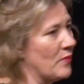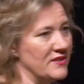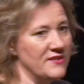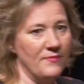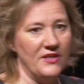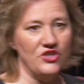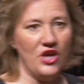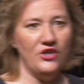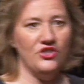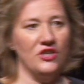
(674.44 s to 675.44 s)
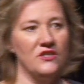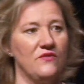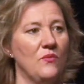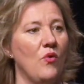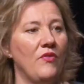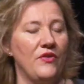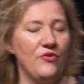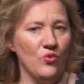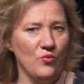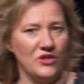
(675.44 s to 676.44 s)
when something changes from what they
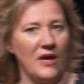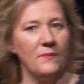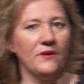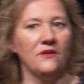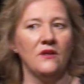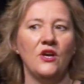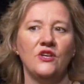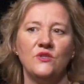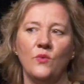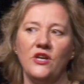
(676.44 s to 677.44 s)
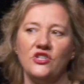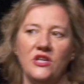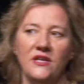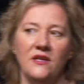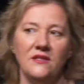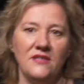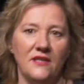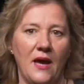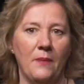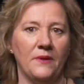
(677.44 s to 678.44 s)
thought would happen to what actually
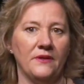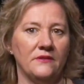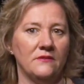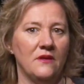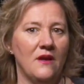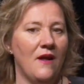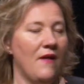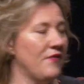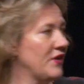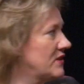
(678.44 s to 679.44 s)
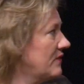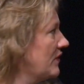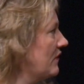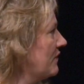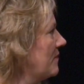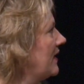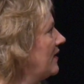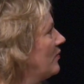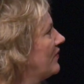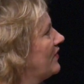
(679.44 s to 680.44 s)
did happen. And those of you
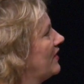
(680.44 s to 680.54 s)
familiar with